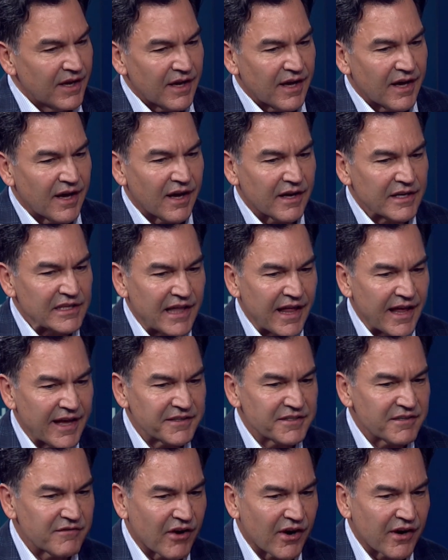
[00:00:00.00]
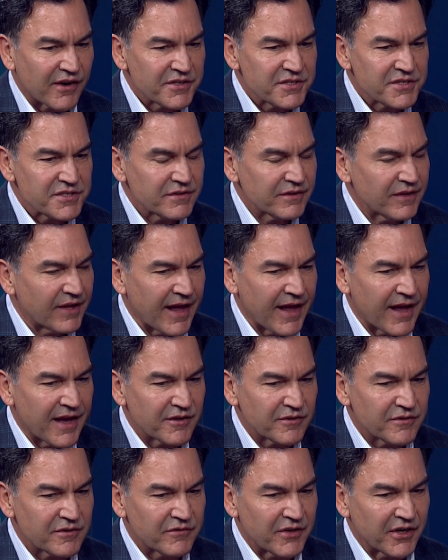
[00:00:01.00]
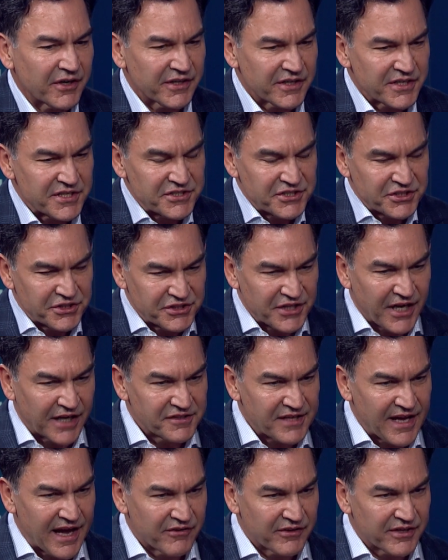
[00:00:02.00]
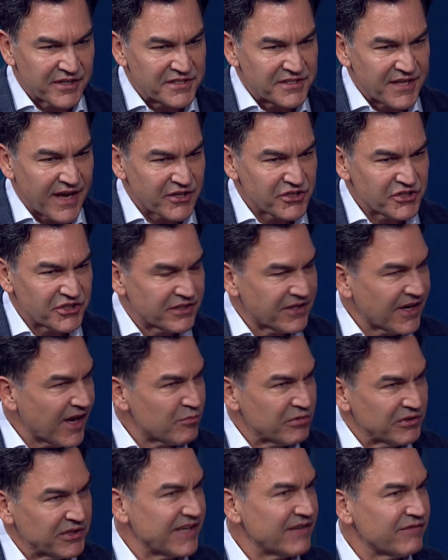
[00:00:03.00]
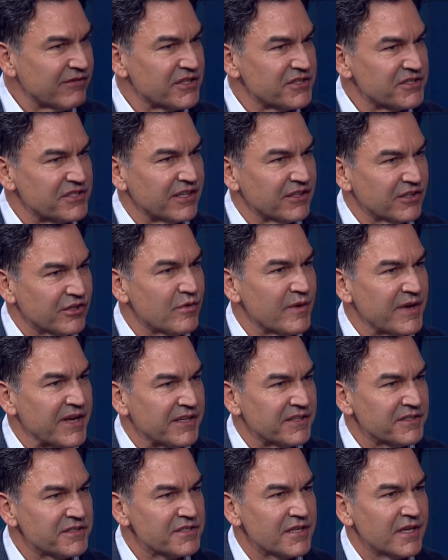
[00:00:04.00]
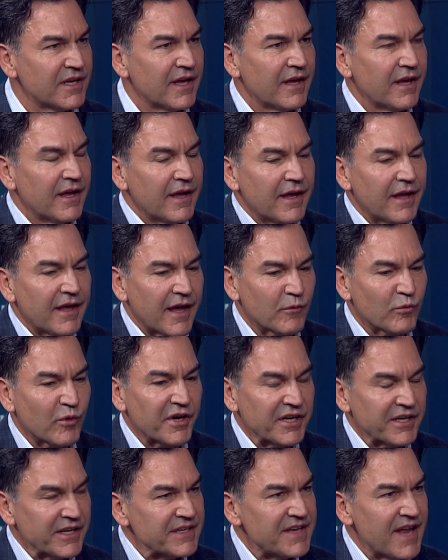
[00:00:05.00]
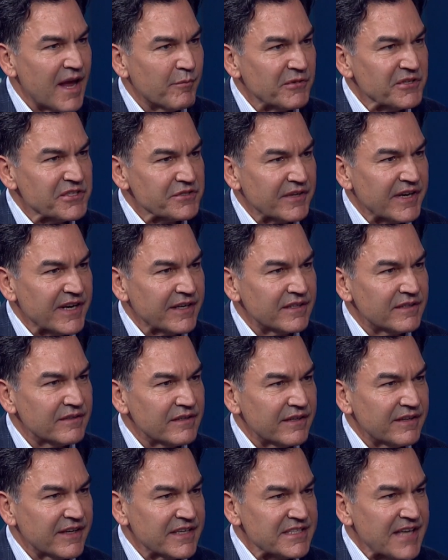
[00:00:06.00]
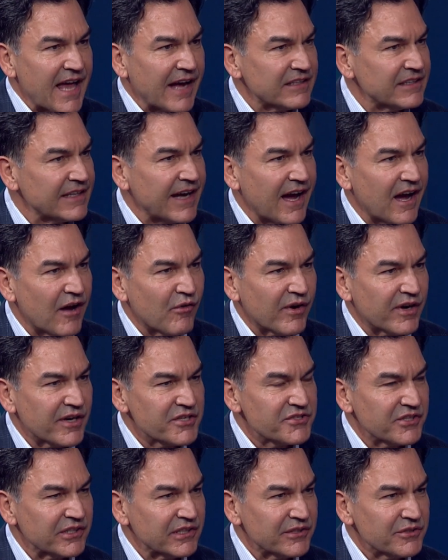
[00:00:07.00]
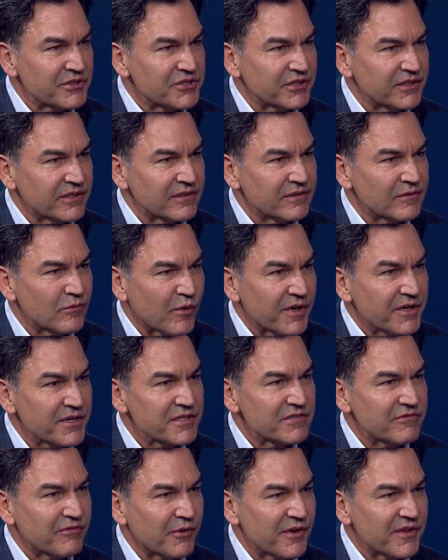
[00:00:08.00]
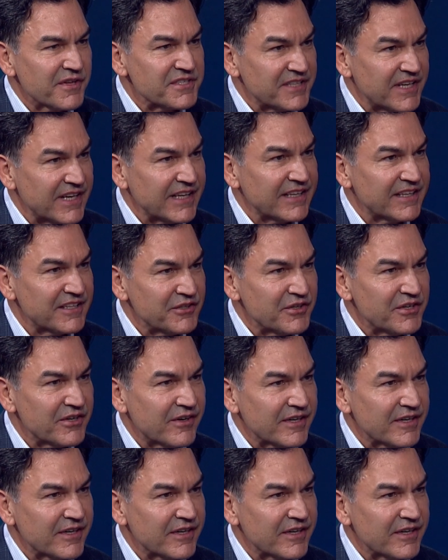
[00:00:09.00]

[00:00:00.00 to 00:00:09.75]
a client of ours, and they're going to shut down a section, I believe it's in Queens, and we're going to demonstrate exactly how our solution works for the city of New York.